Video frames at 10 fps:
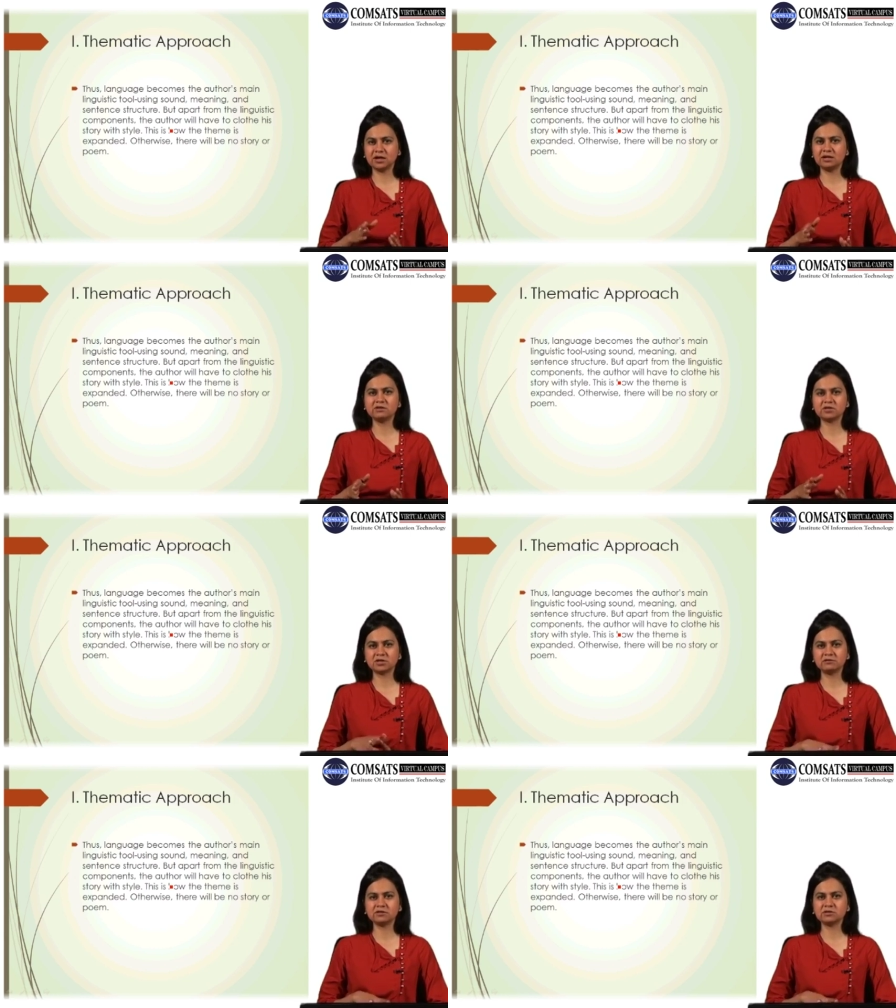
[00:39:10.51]
Gulliver's
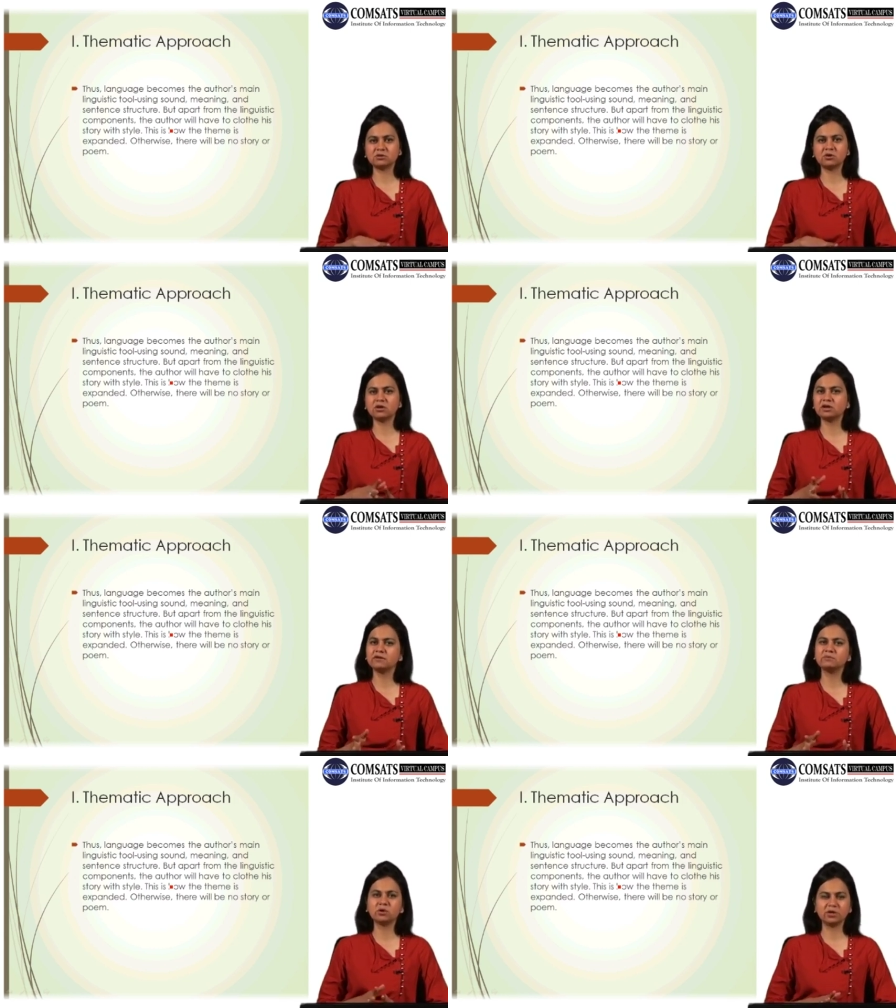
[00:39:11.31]
Travels or
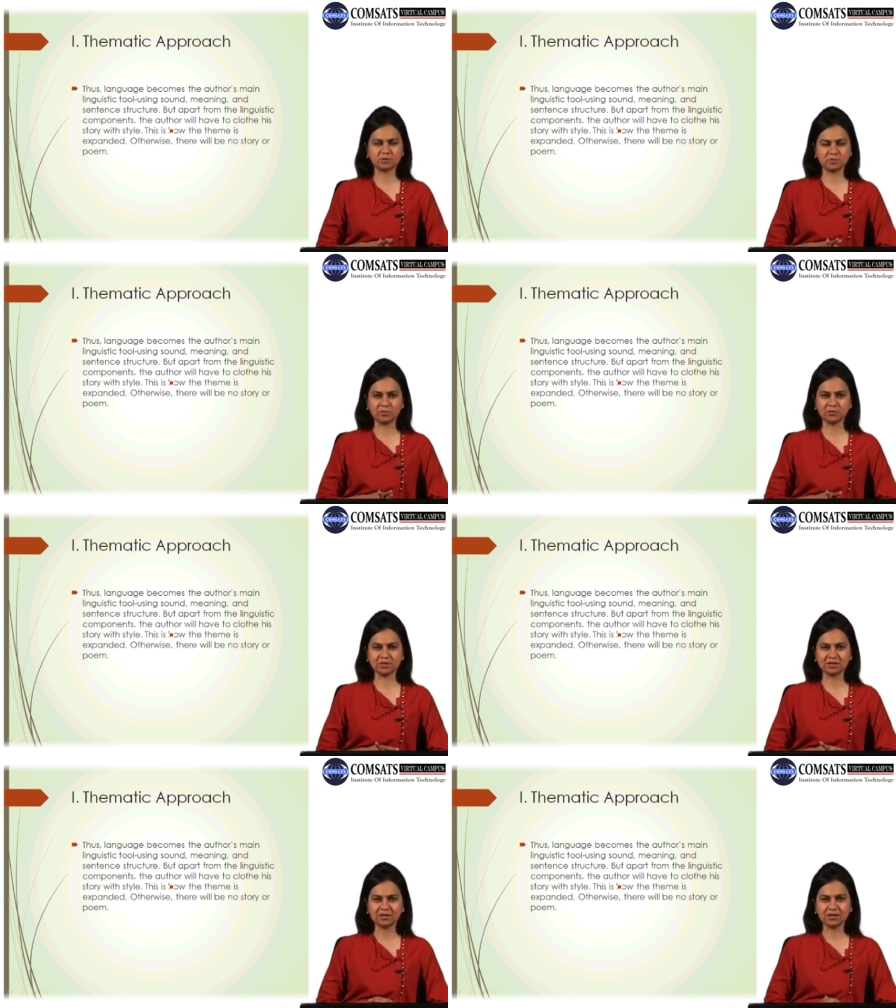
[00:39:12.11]
even Modest
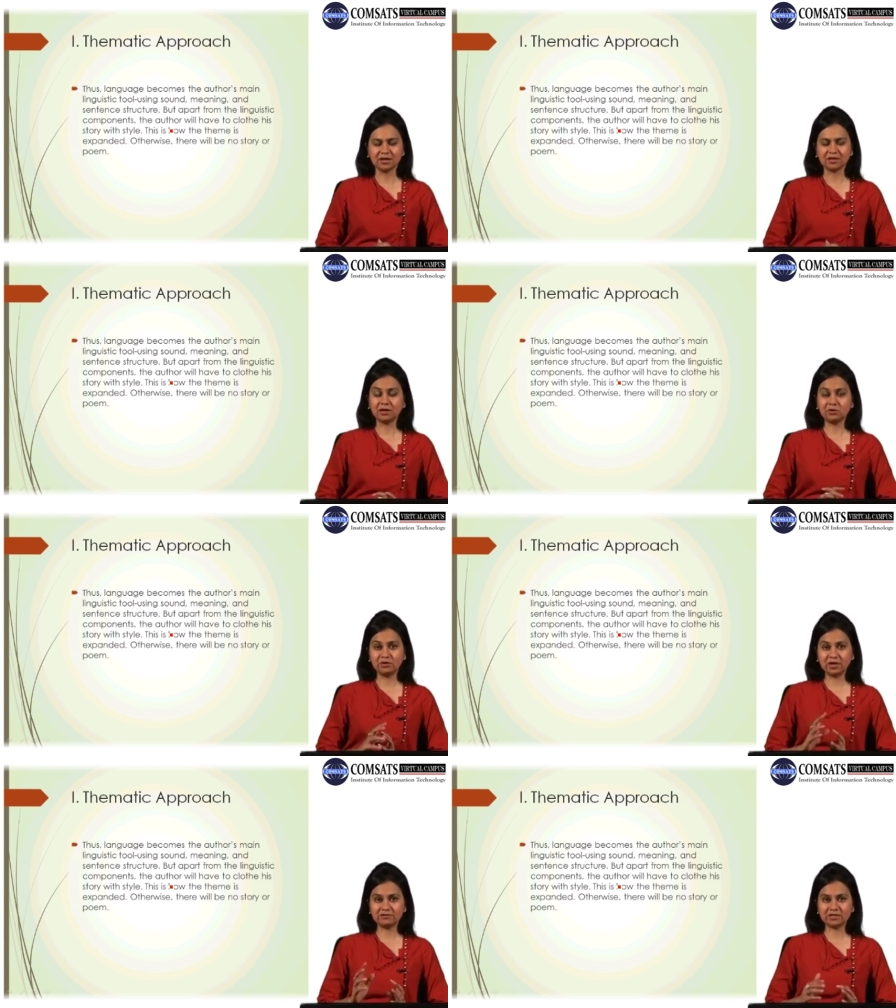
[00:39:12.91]
Proposal. Now
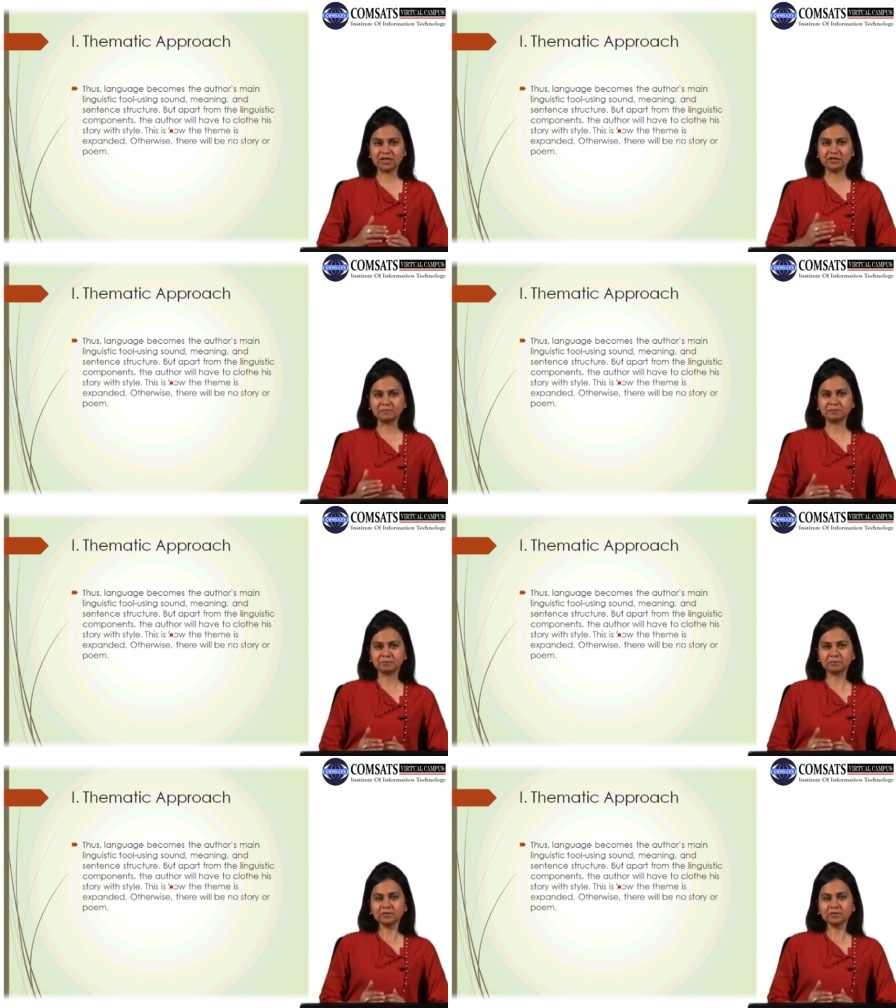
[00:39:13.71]
we have seen